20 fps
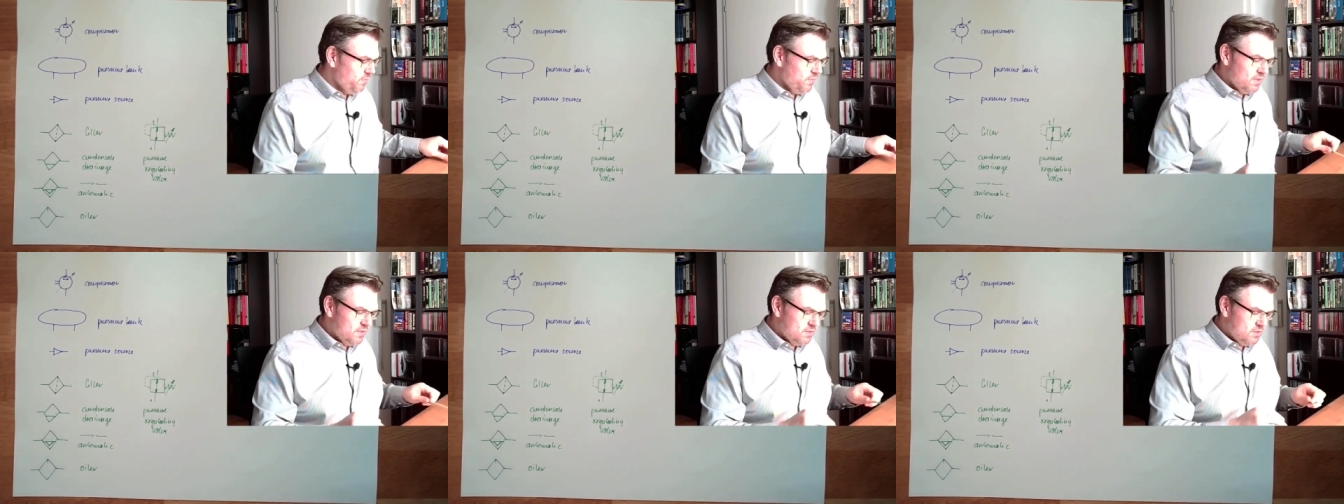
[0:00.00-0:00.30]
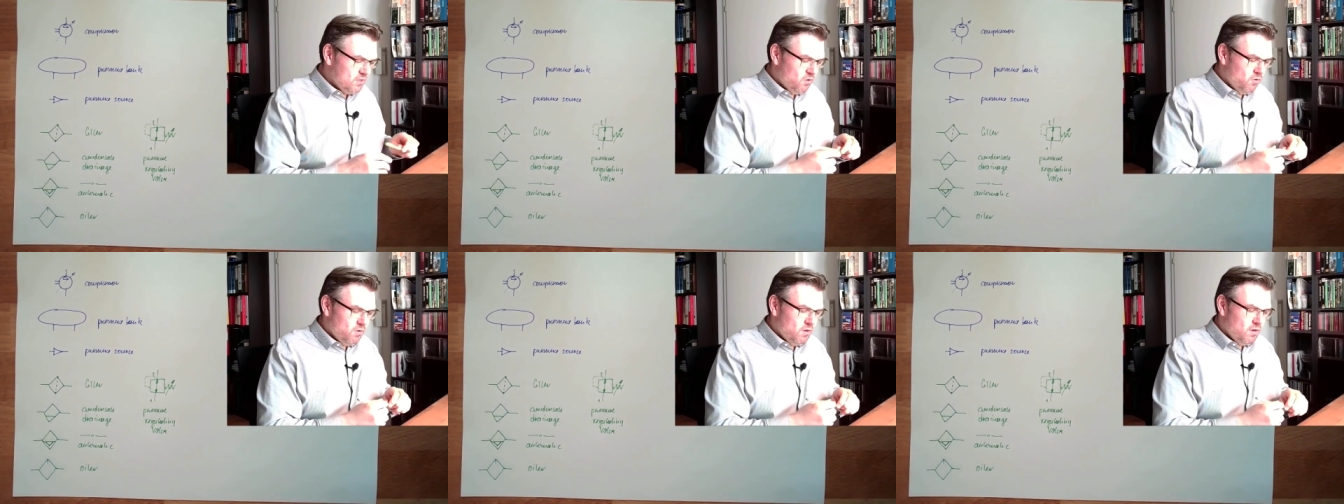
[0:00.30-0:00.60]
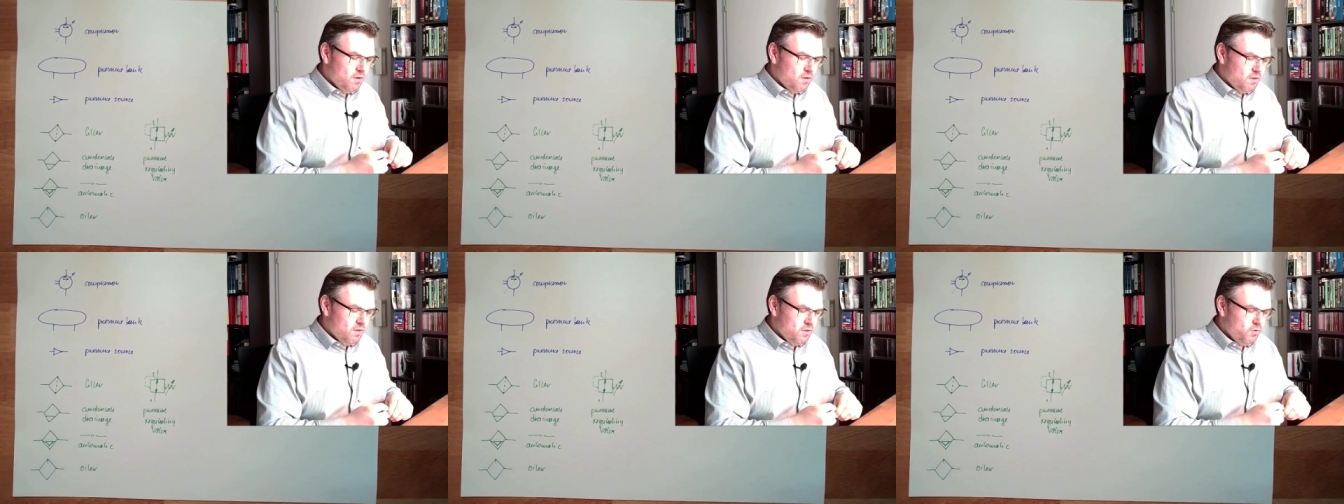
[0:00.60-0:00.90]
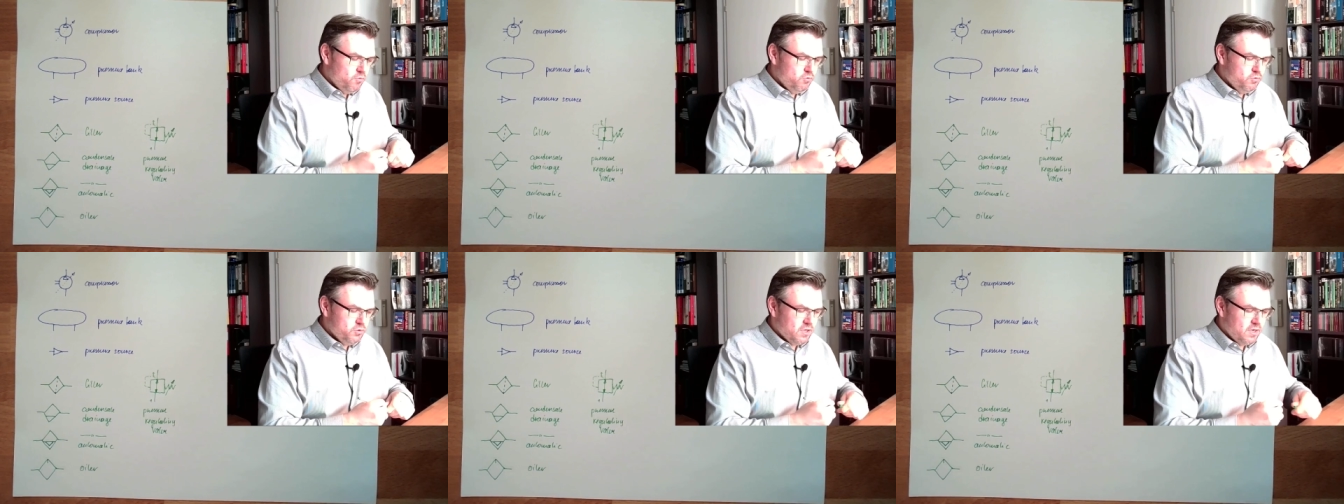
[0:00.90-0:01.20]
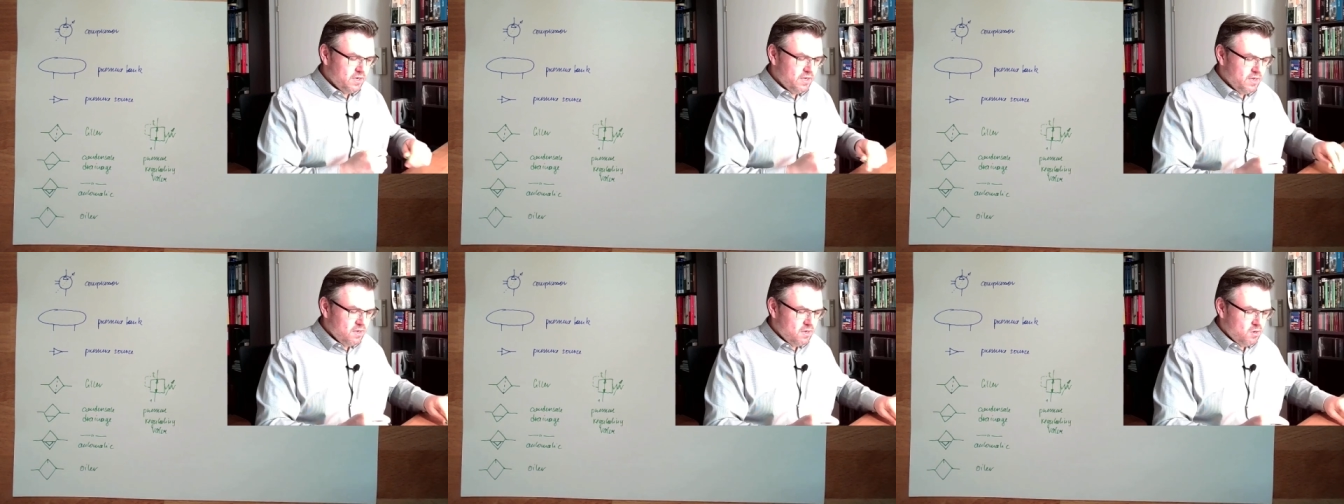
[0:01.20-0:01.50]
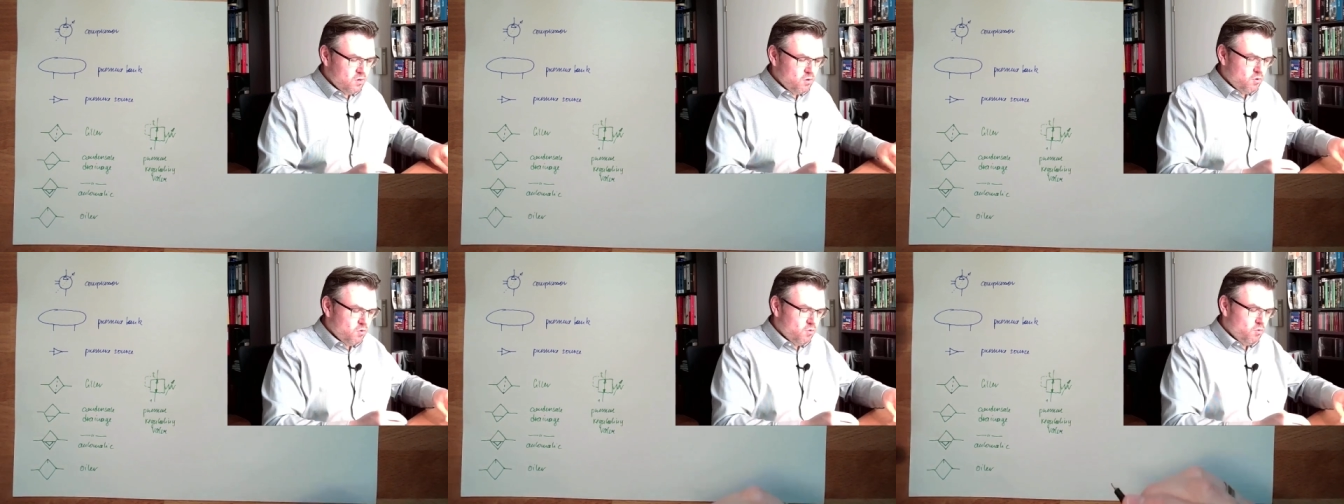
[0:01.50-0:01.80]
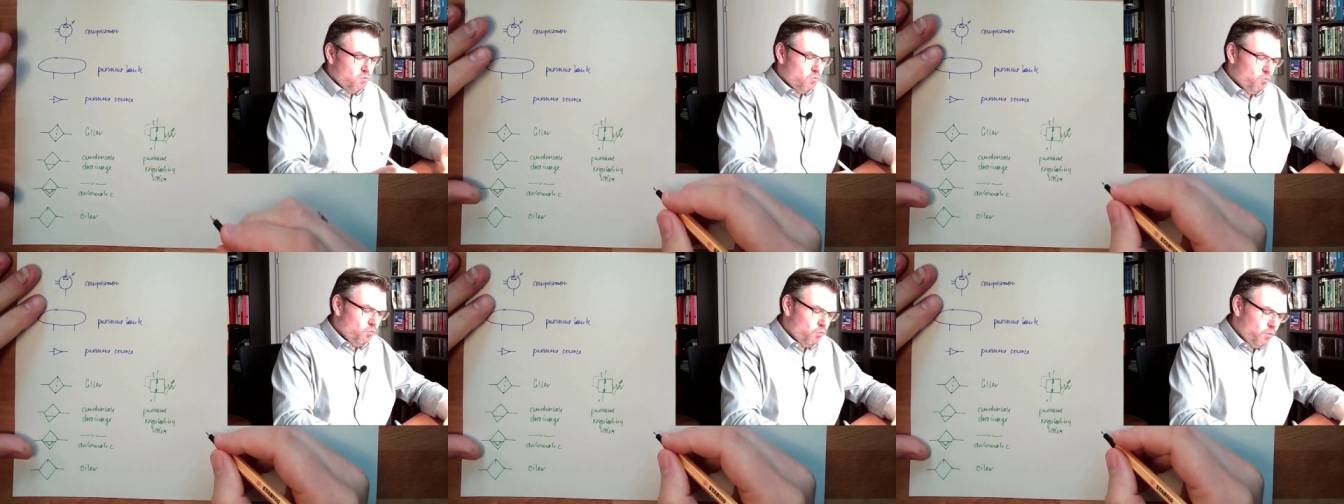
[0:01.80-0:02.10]
So usually
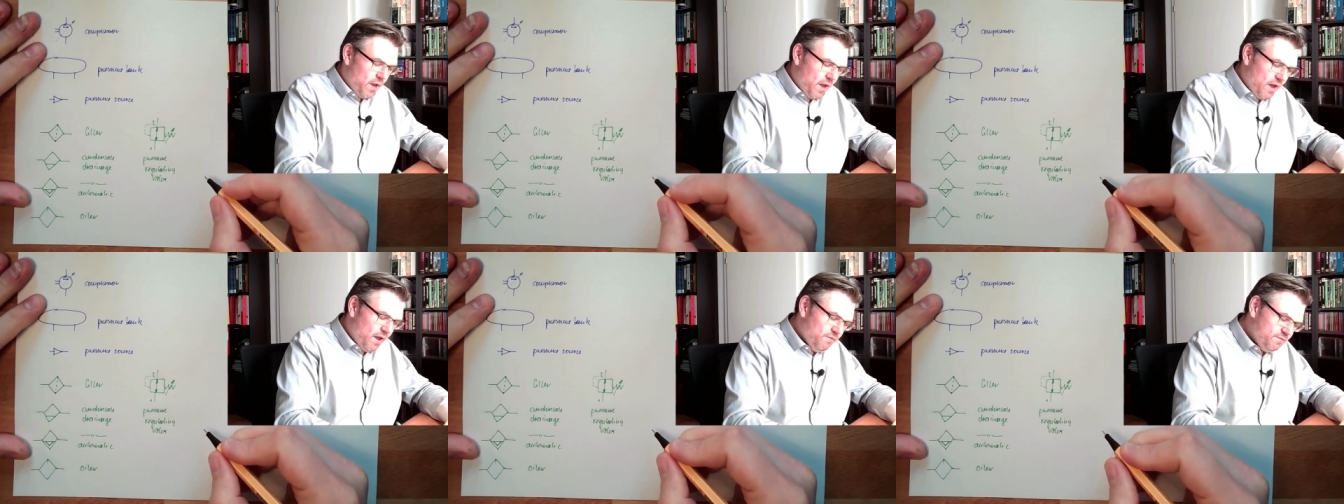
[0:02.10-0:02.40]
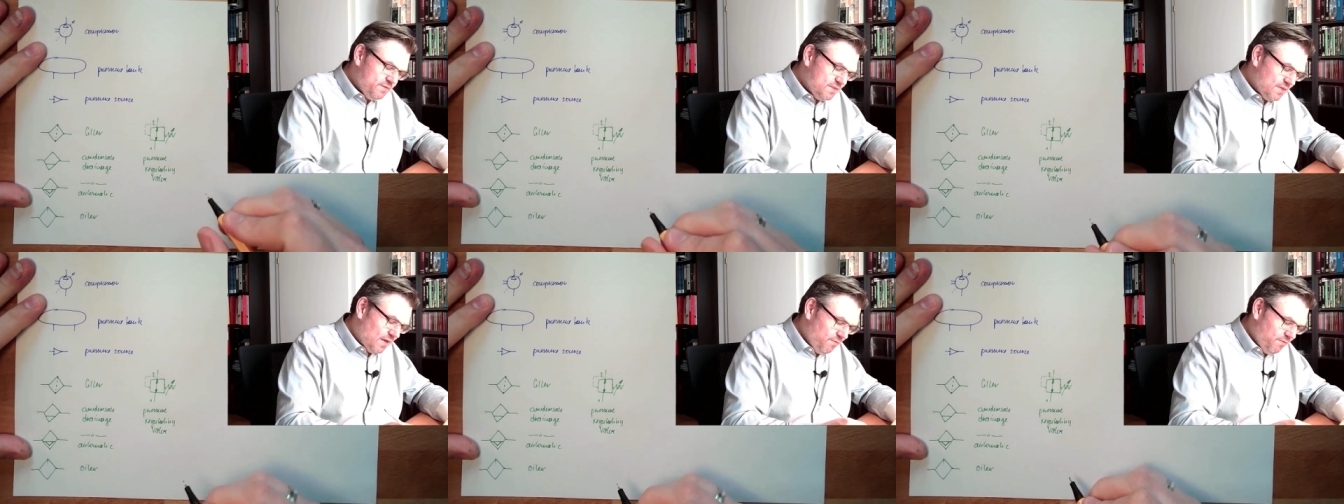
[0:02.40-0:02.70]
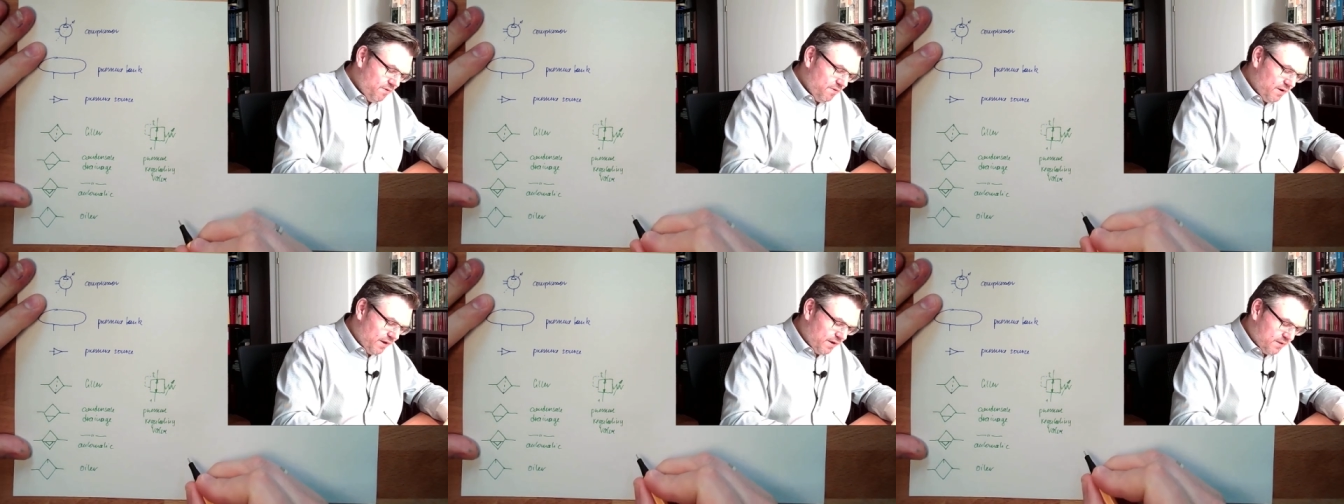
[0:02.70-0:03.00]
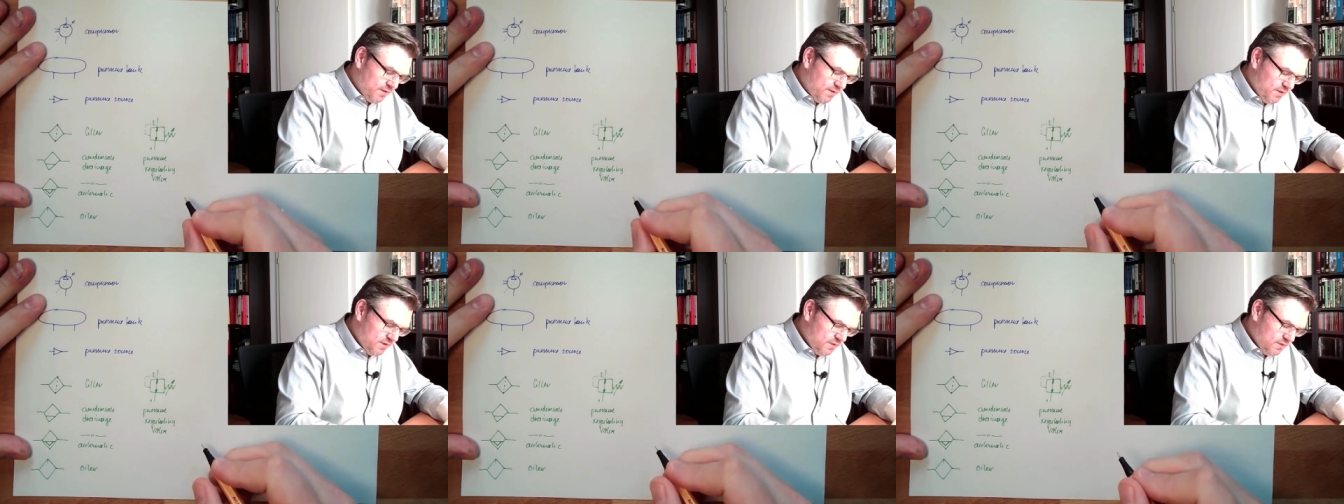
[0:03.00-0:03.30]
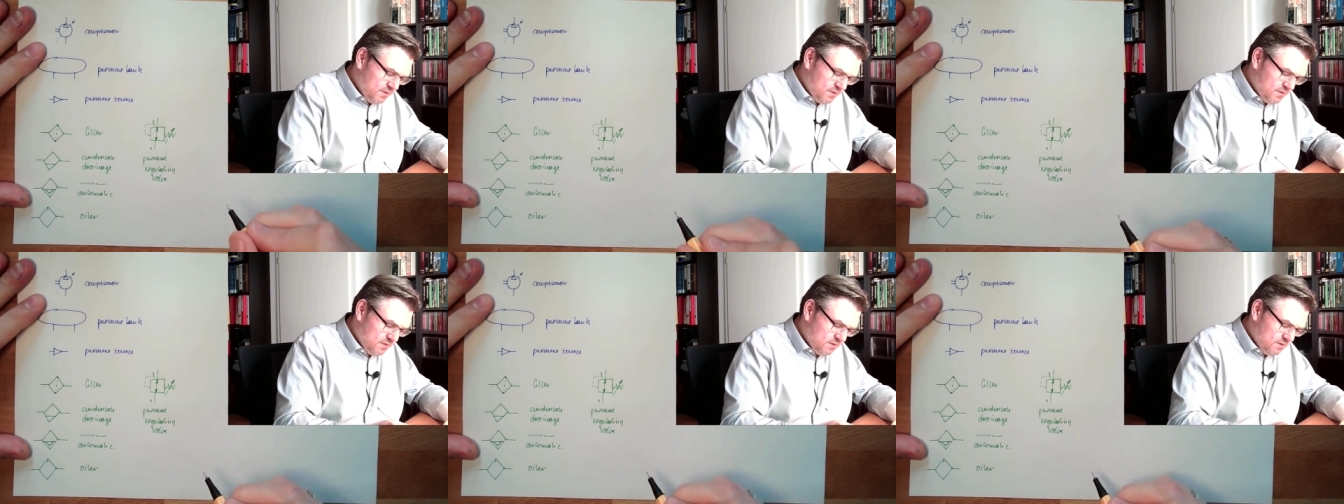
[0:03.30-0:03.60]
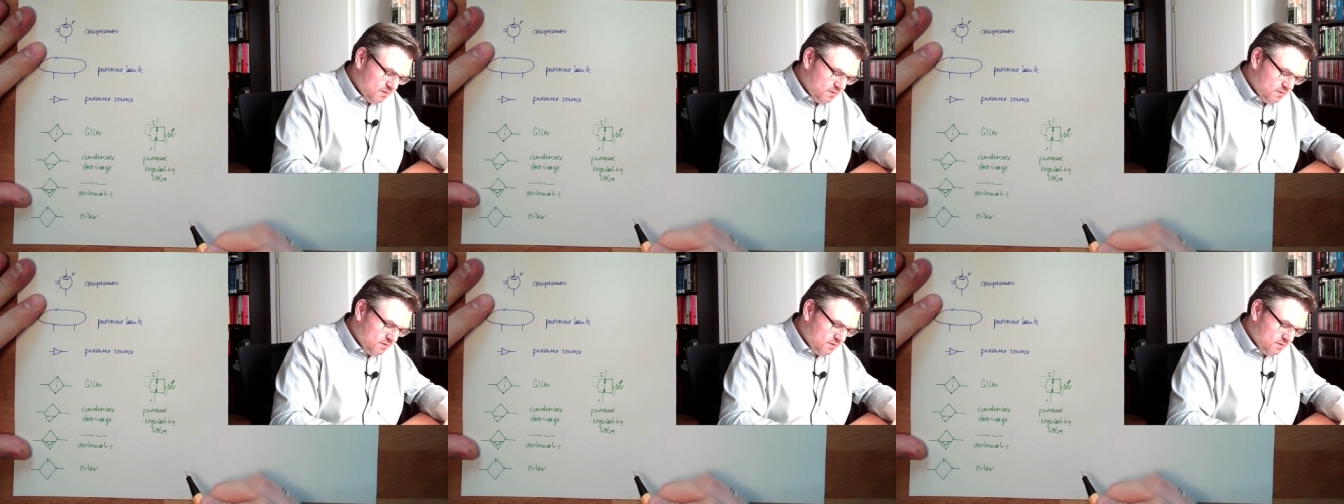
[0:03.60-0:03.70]
we have something like this,